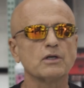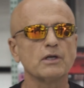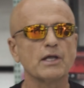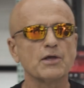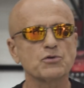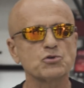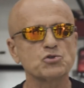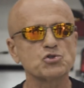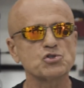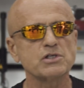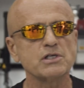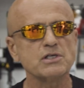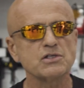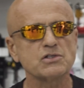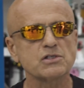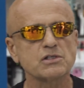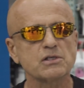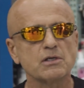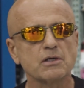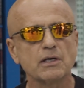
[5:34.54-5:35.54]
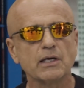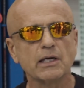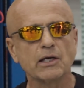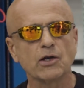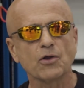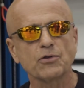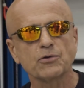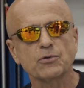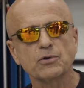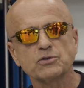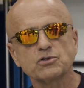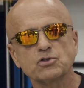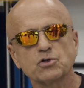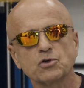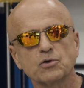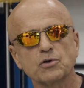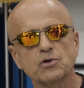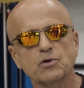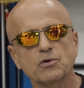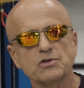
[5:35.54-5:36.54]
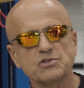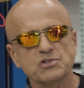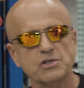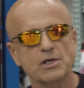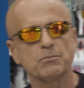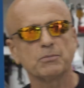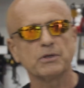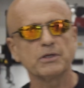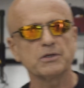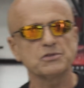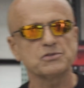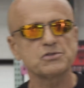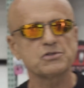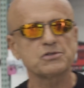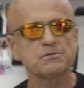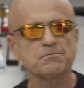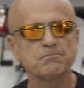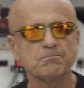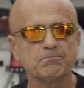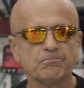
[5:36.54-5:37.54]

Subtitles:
the leather seats and other interior assemblies.